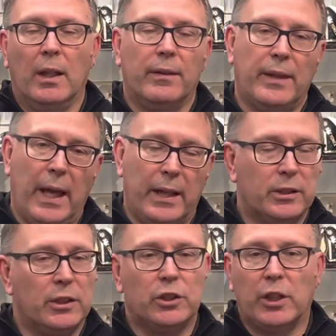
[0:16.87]
That is
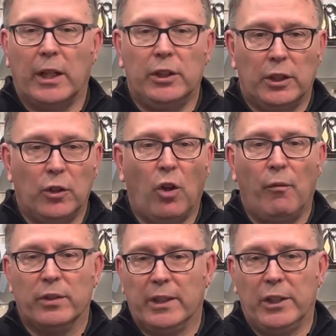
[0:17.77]
the change in
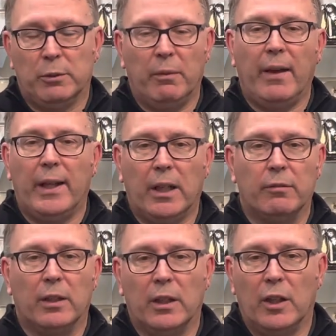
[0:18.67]
conversation we've had over the
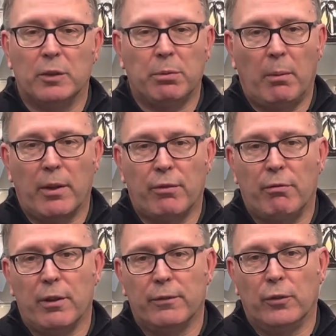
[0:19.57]
last probably 3
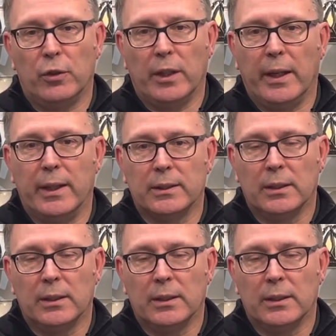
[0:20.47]
or 4 years.